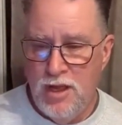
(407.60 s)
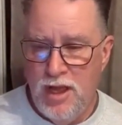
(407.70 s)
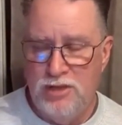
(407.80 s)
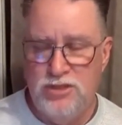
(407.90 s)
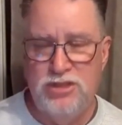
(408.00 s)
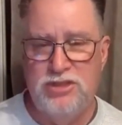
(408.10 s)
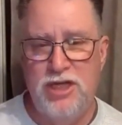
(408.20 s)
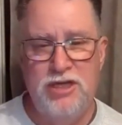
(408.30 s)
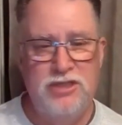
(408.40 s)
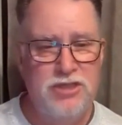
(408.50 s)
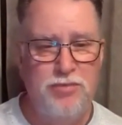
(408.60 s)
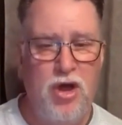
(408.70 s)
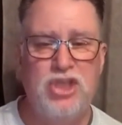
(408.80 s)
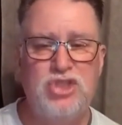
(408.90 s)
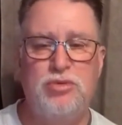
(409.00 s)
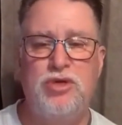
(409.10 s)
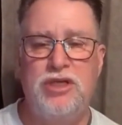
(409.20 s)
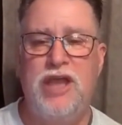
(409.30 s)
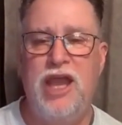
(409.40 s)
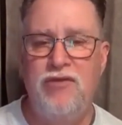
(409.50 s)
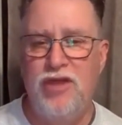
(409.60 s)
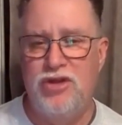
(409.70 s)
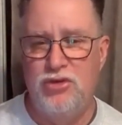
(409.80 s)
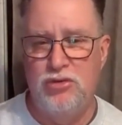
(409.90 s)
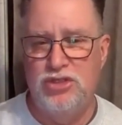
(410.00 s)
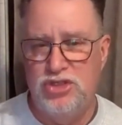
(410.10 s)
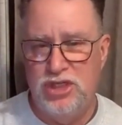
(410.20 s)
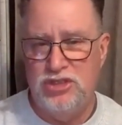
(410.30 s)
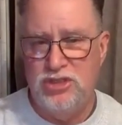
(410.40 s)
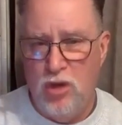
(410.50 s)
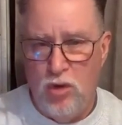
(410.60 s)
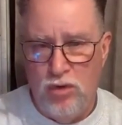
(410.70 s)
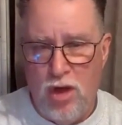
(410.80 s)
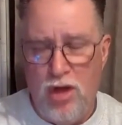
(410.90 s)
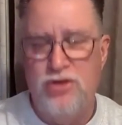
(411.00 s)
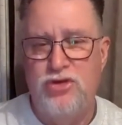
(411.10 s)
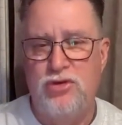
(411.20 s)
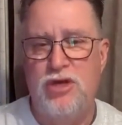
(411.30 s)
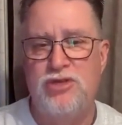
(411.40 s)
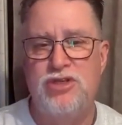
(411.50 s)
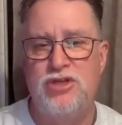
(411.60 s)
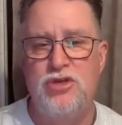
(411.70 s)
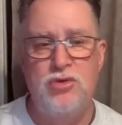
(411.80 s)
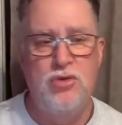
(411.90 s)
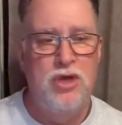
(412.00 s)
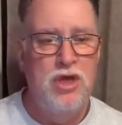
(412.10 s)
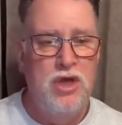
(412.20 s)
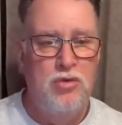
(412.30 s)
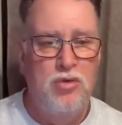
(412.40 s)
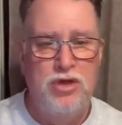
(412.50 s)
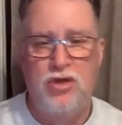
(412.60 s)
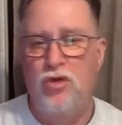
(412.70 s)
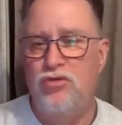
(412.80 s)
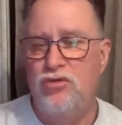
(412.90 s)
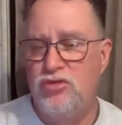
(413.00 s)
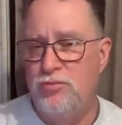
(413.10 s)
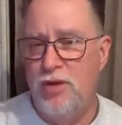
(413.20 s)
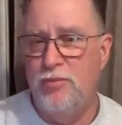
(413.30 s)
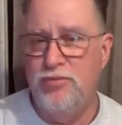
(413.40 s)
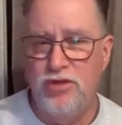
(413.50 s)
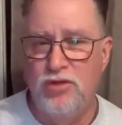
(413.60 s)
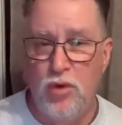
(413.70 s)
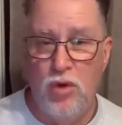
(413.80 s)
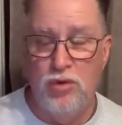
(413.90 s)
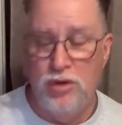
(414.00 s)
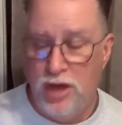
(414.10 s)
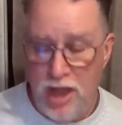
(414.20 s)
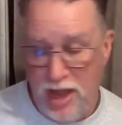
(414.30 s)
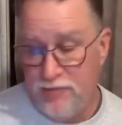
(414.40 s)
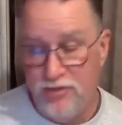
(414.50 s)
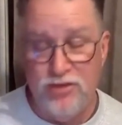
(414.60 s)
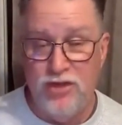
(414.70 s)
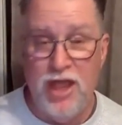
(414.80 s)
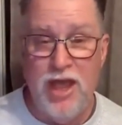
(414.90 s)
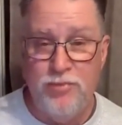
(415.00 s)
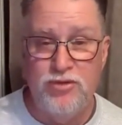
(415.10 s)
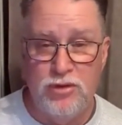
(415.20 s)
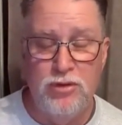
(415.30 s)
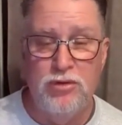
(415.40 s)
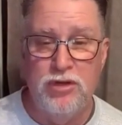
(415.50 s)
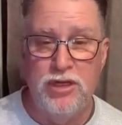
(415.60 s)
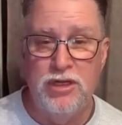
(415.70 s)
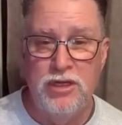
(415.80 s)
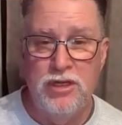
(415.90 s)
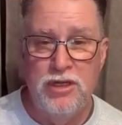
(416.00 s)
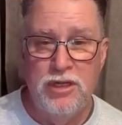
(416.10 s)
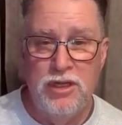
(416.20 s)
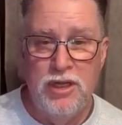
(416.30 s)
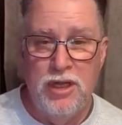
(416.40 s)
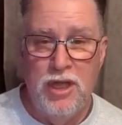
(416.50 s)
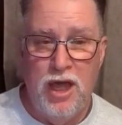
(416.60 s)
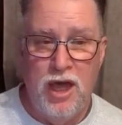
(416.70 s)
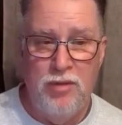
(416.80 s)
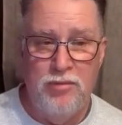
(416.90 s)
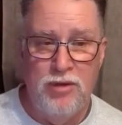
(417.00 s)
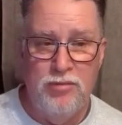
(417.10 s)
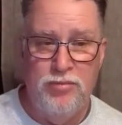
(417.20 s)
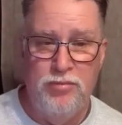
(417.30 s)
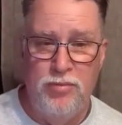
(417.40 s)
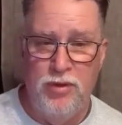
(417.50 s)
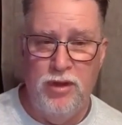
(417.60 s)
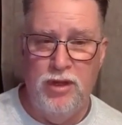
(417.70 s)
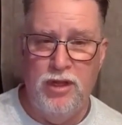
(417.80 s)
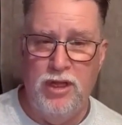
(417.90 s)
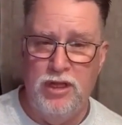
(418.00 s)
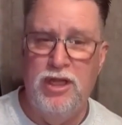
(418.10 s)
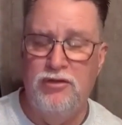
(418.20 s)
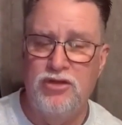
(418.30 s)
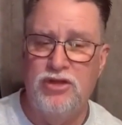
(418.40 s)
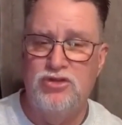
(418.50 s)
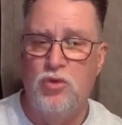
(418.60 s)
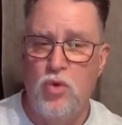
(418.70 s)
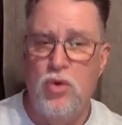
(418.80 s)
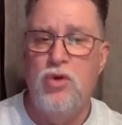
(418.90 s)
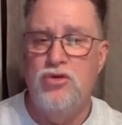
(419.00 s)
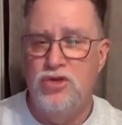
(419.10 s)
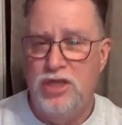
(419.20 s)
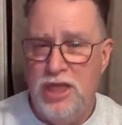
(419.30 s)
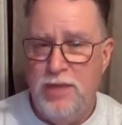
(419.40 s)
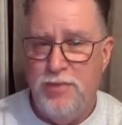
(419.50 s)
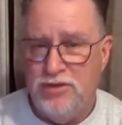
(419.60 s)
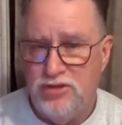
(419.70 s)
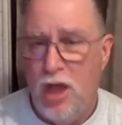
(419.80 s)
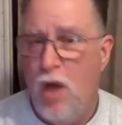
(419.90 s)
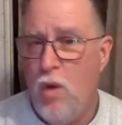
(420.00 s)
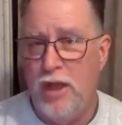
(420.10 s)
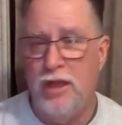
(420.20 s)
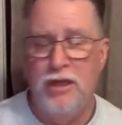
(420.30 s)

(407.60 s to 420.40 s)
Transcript: And she said, Is it possible he gave that to us just to hold on to because he knew we'd go through some bumps in the road? And I have to say, absolutely. Um, he gives us a word to keep us going.